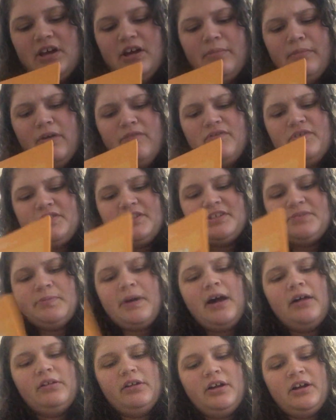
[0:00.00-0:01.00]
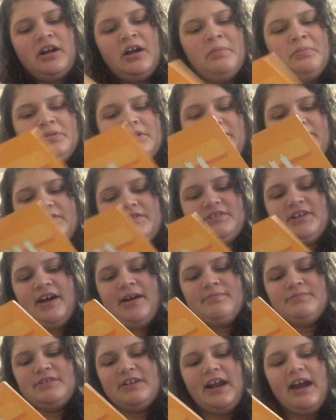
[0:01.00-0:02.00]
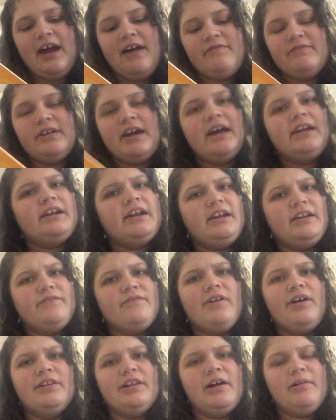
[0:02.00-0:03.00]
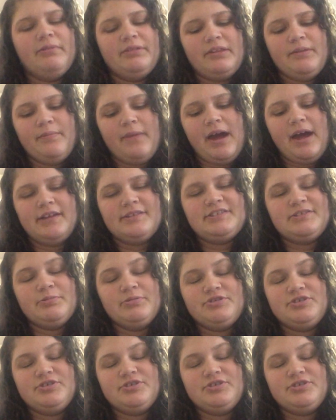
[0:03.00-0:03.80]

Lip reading: I've used this palette a couple different times and I haven't had any fallout with the mattes,